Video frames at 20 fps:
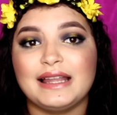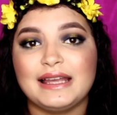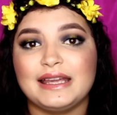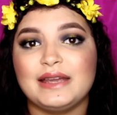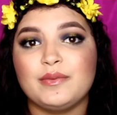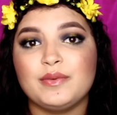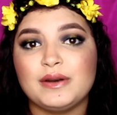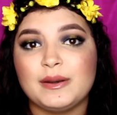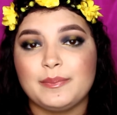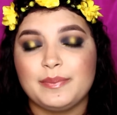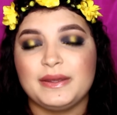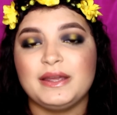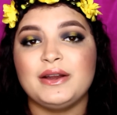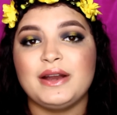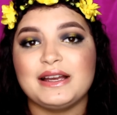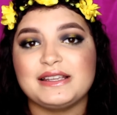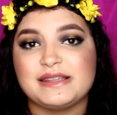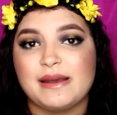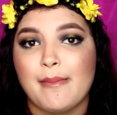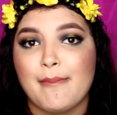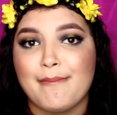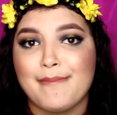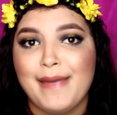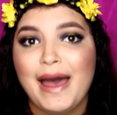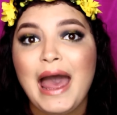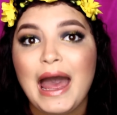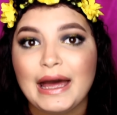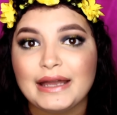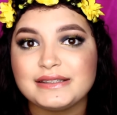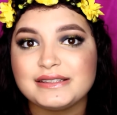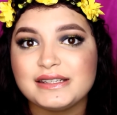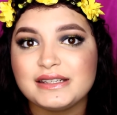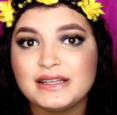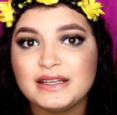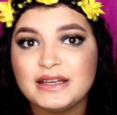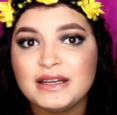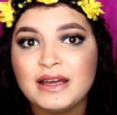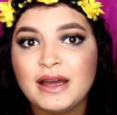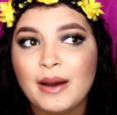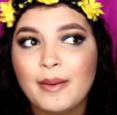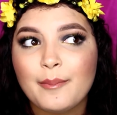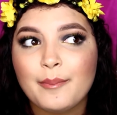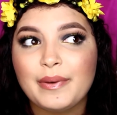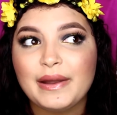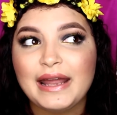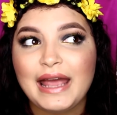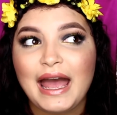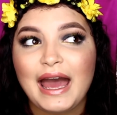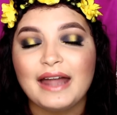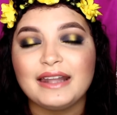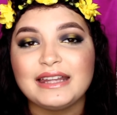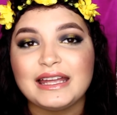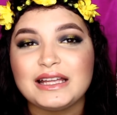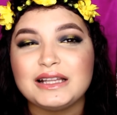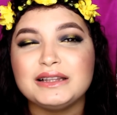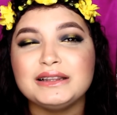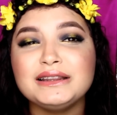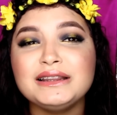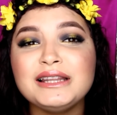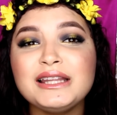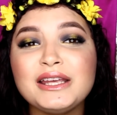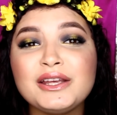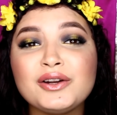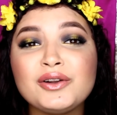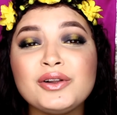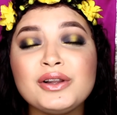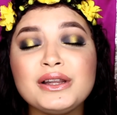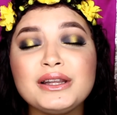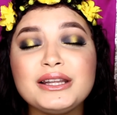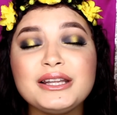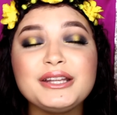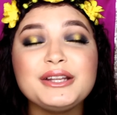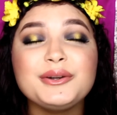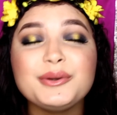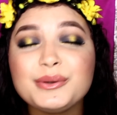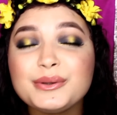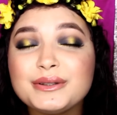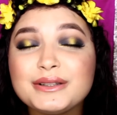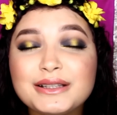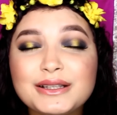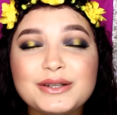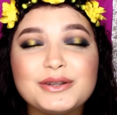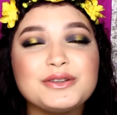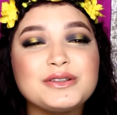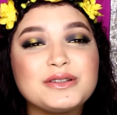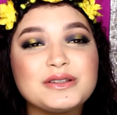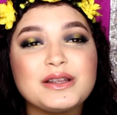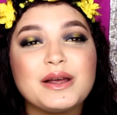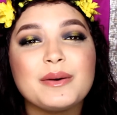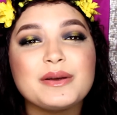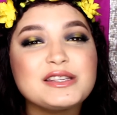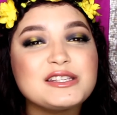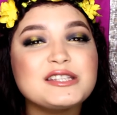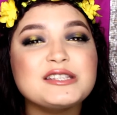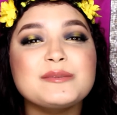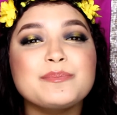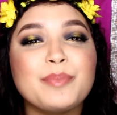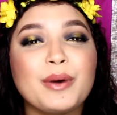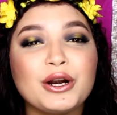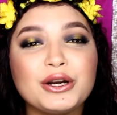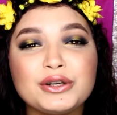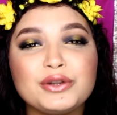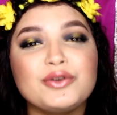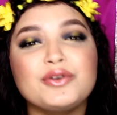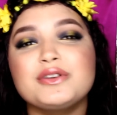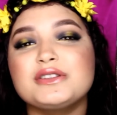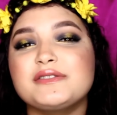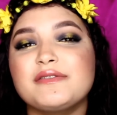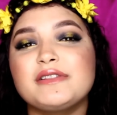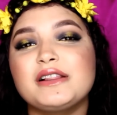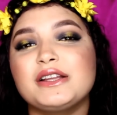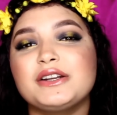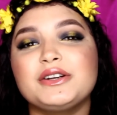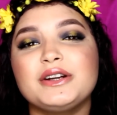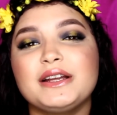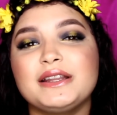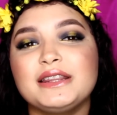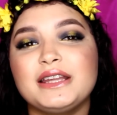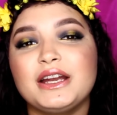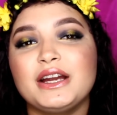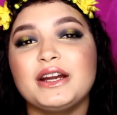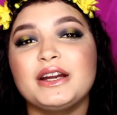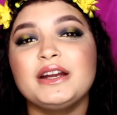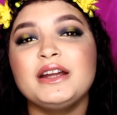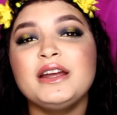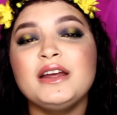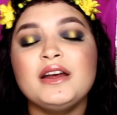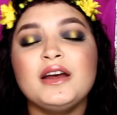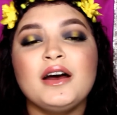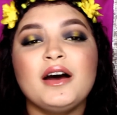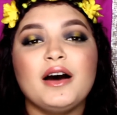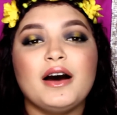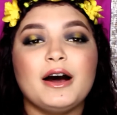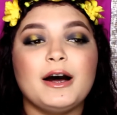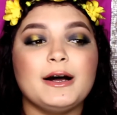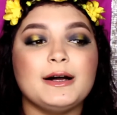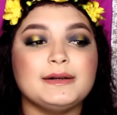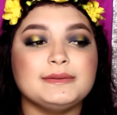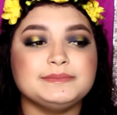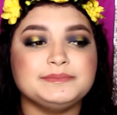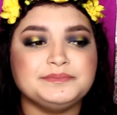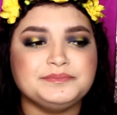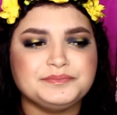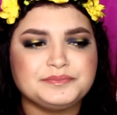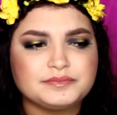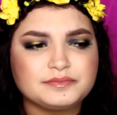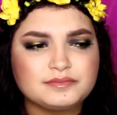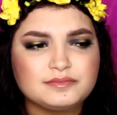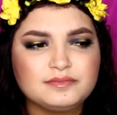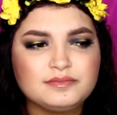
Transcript: Like it would appear as a matte but it had like little, little, little particles of glitter in there. Um,